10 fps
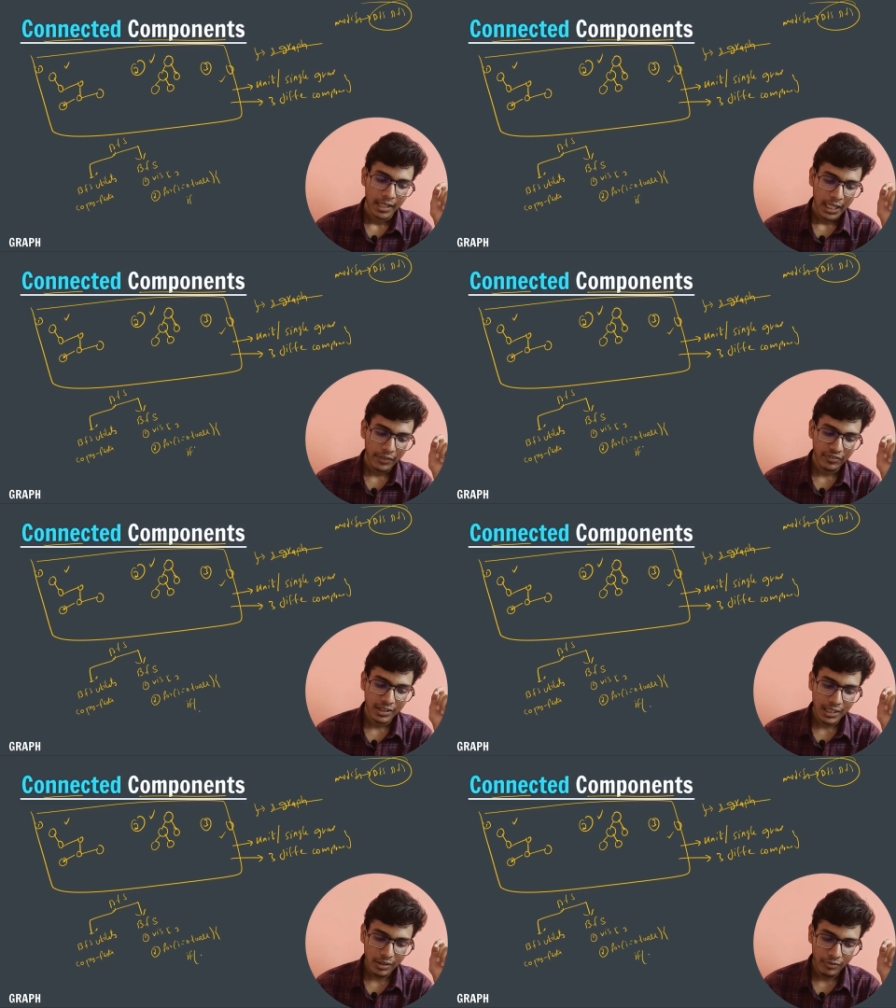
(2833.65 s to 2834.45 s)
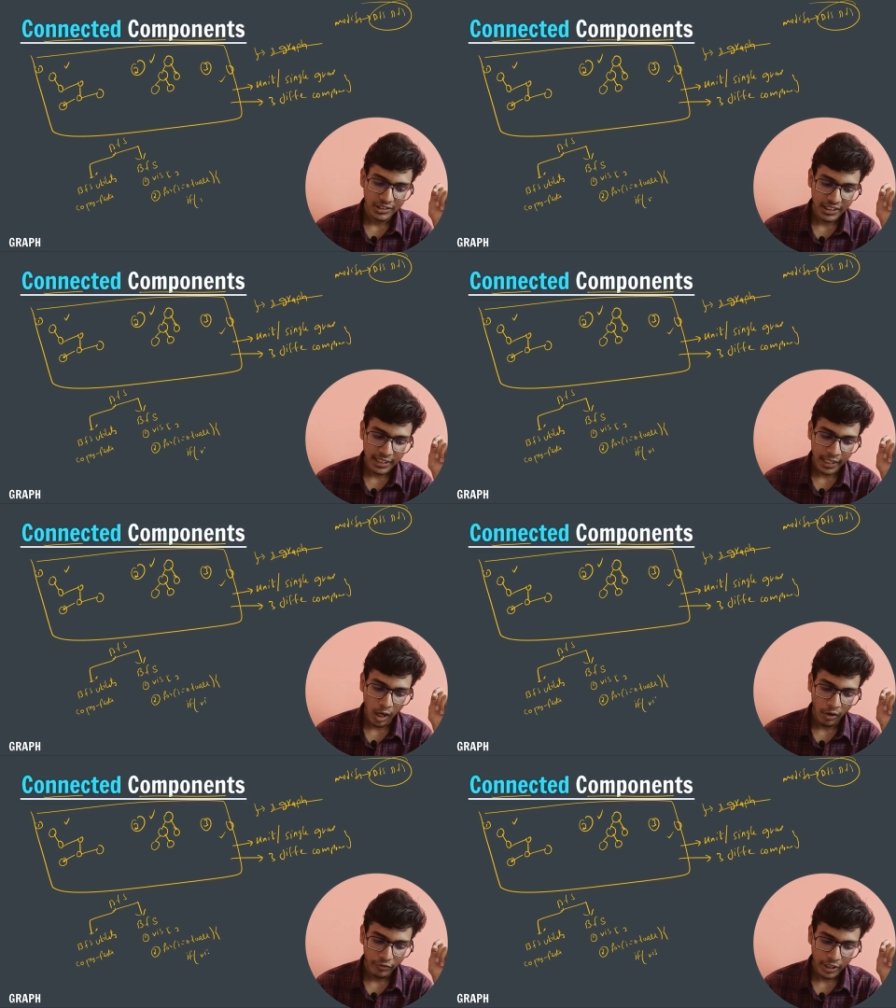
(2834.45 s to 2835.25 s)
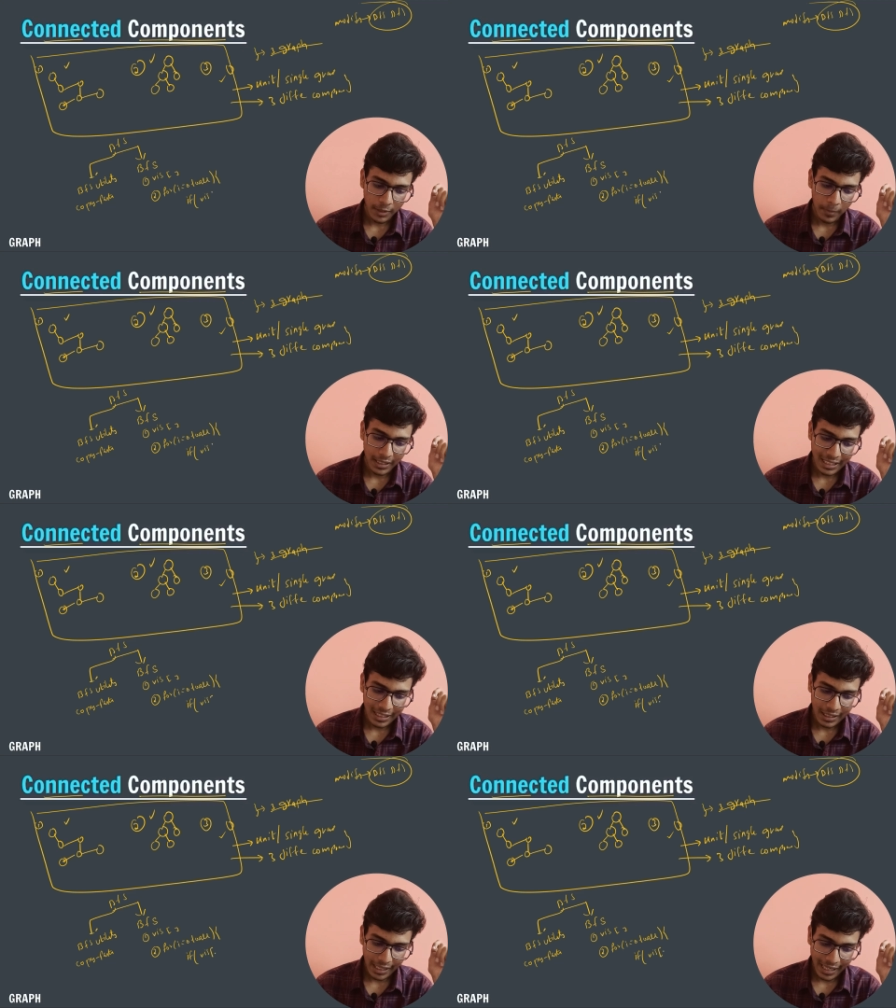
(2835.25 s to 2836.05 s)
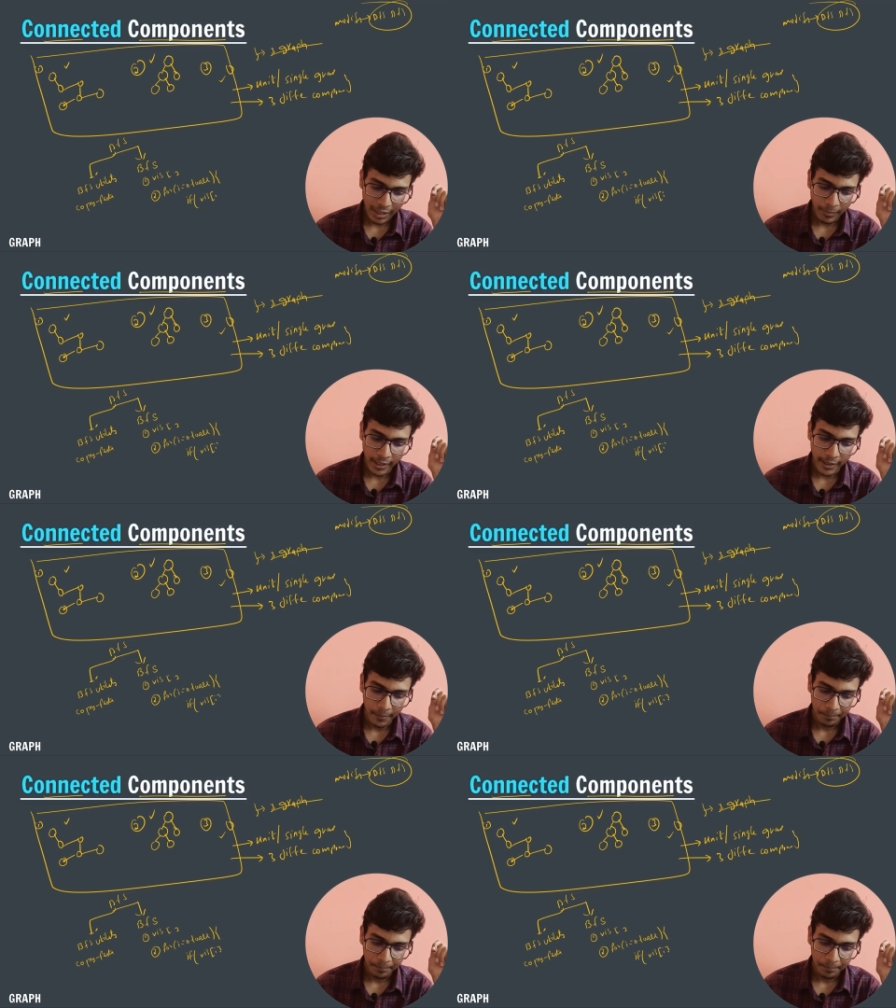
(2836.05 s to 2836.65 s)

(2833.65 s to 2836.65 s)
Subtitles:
if the visited of that particular element